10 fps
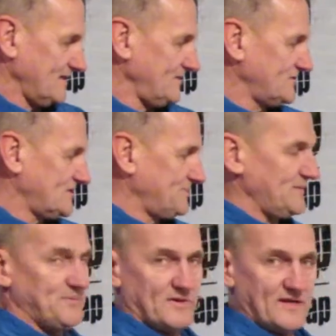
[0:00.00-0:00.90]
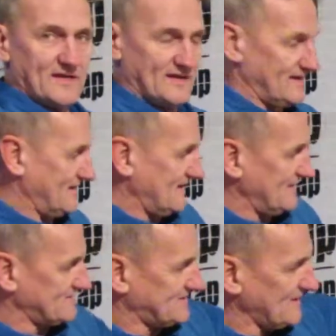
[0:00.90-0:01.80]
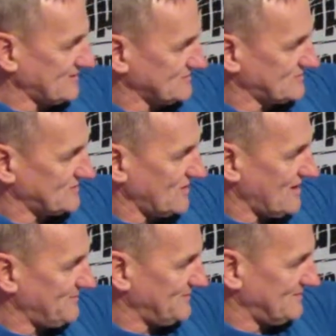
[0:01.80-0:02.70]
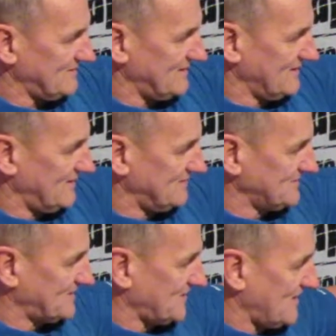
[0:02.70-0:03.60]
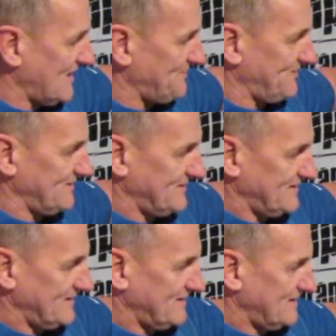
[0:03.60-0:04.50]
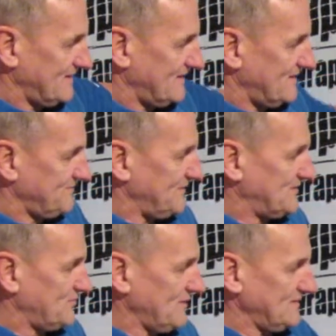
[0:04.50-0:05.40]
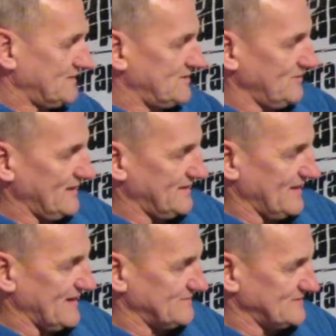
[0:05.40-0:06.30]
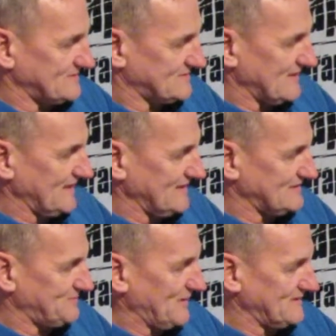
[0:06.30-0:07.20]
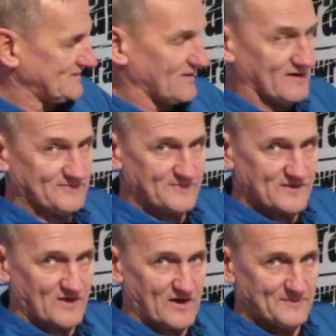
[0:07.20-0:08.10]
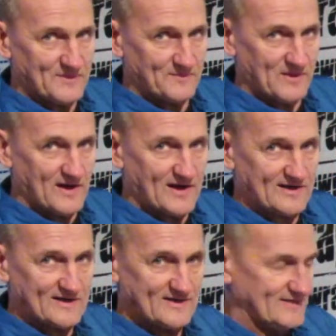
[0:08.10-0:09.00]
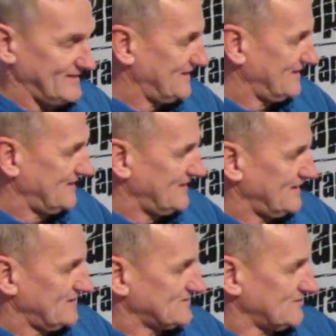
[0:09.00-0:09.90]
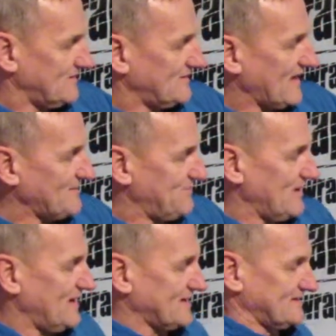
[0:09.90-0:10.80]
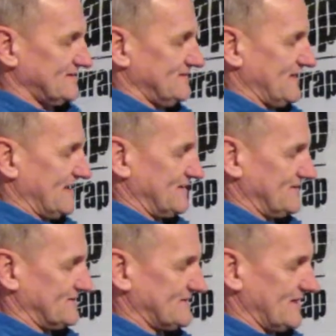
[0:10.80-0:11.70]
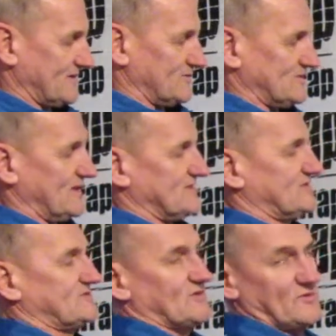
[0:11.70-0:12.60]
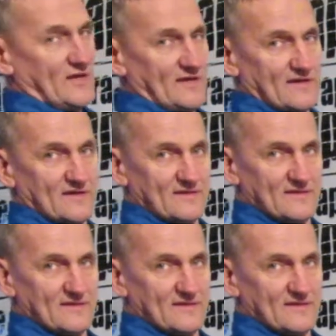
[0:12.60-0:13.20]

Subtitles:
you should be putting a stucco stop along the top between the two end dams, slightly spaced off the top of the block, so that that stucco is not soaking,